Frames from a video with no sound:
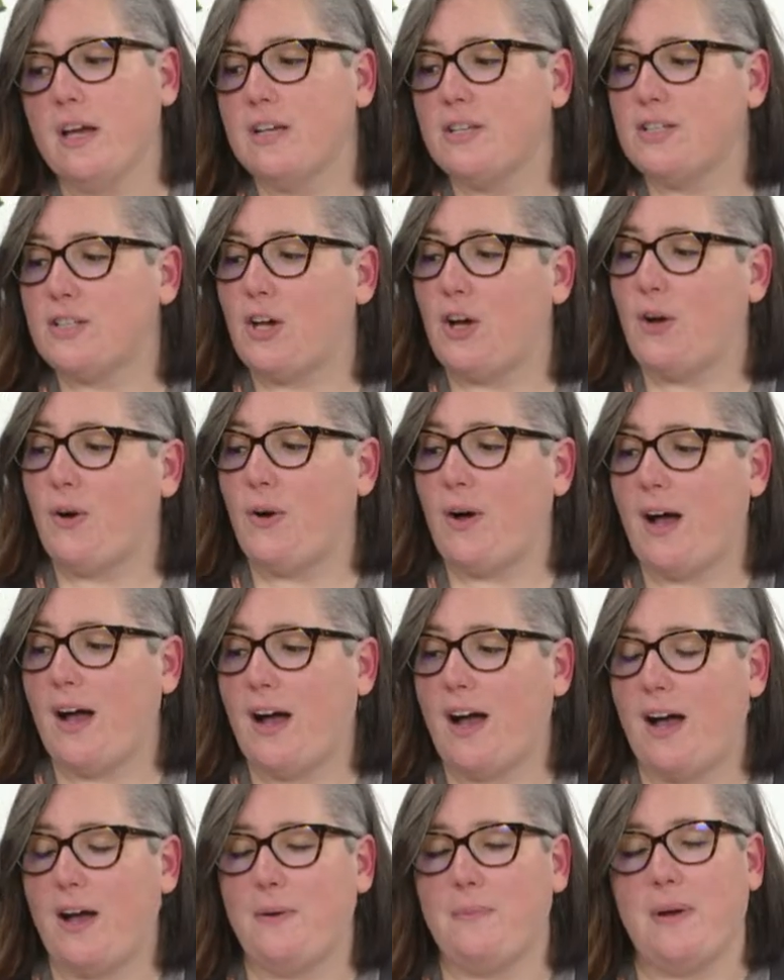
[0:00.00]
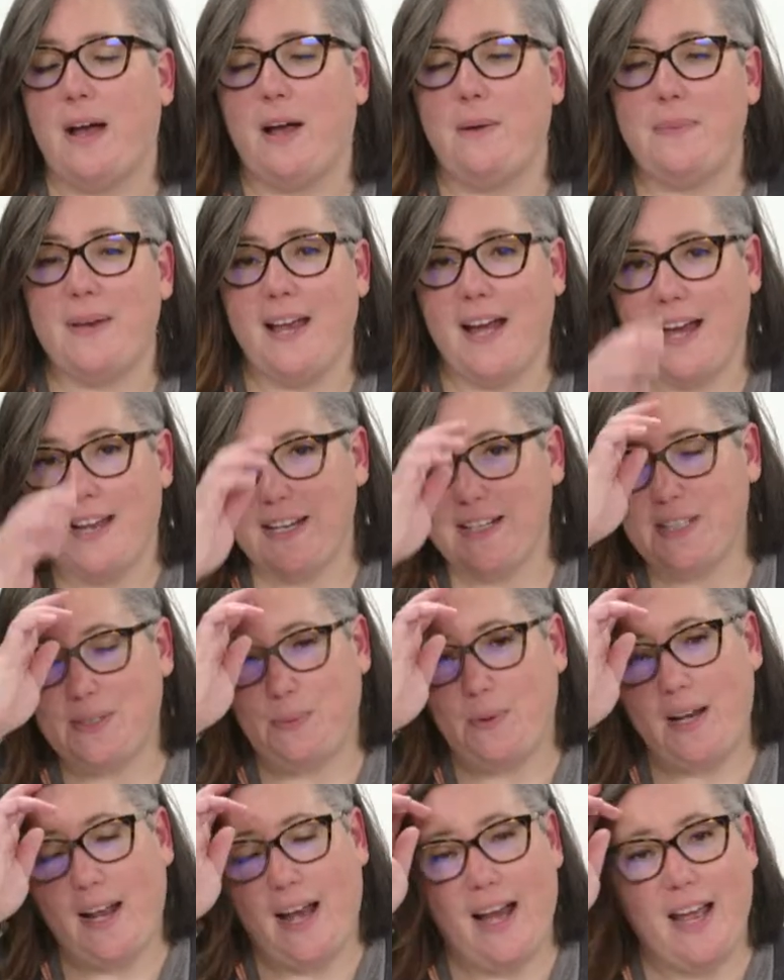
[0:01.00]
So um, I'll be
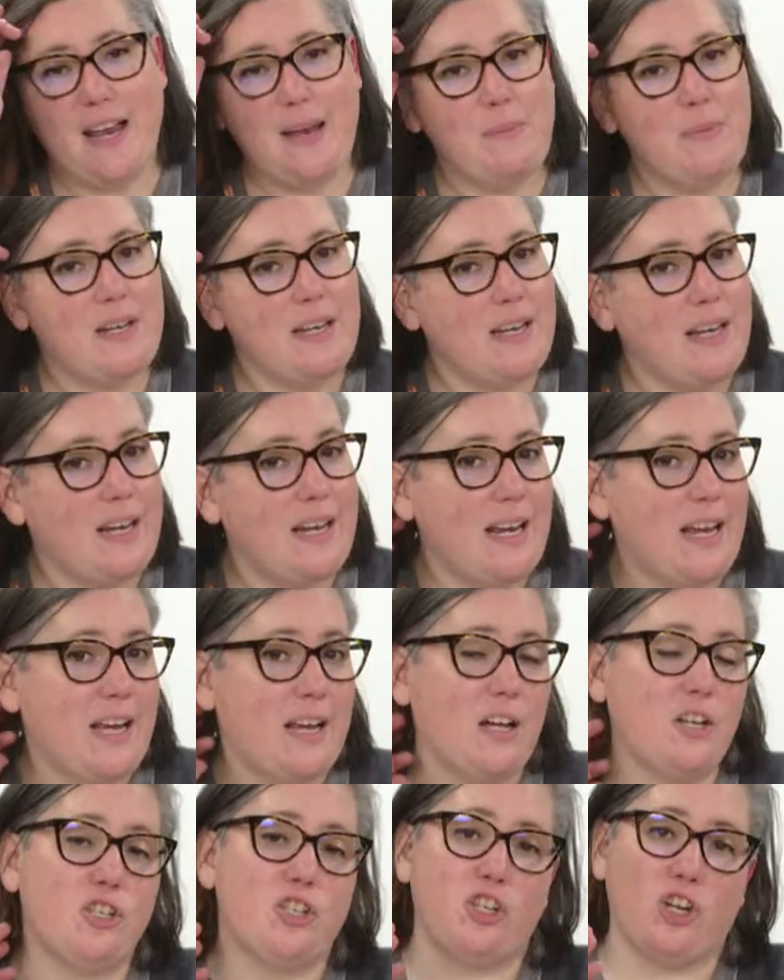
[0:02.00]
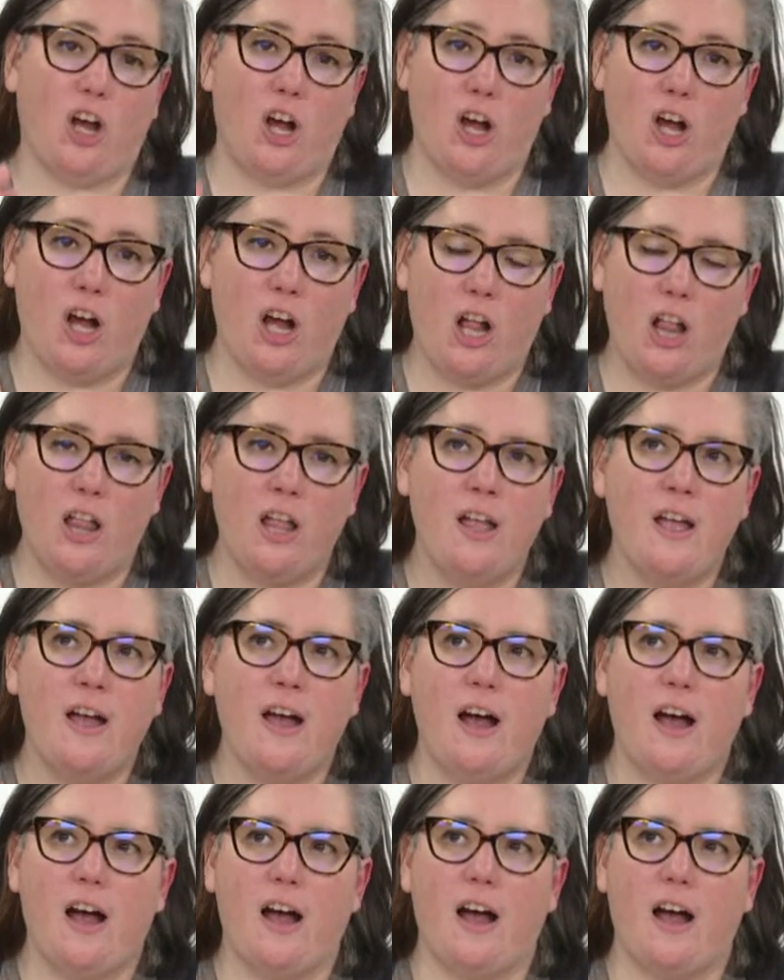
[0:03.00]
honest, when I am knitting a shawl
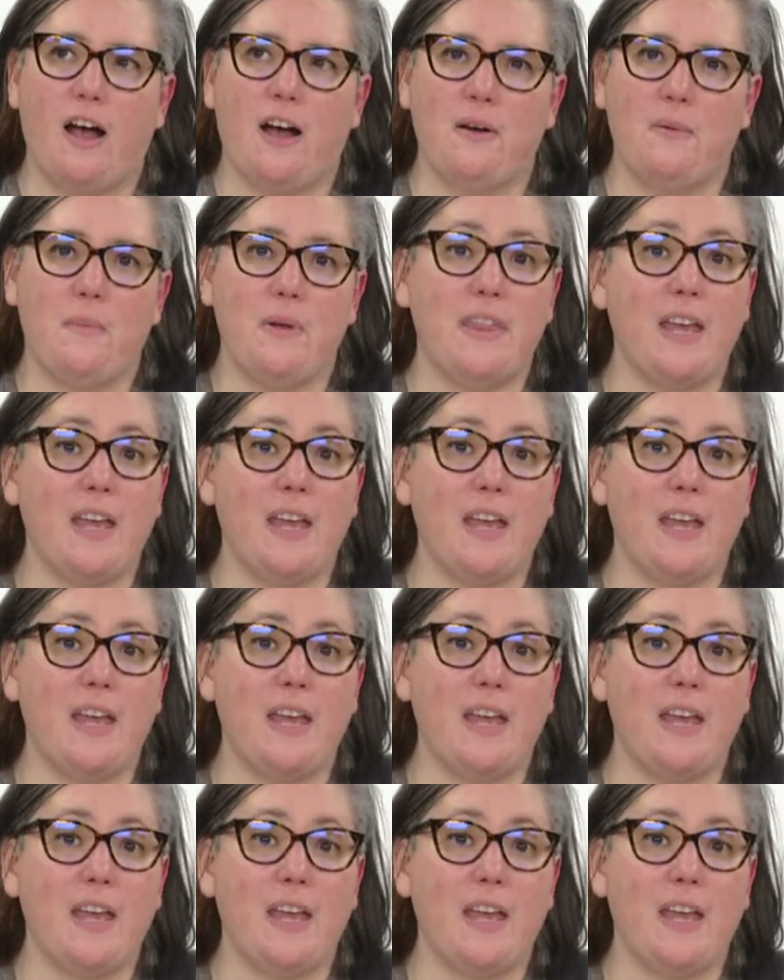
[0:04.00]
um,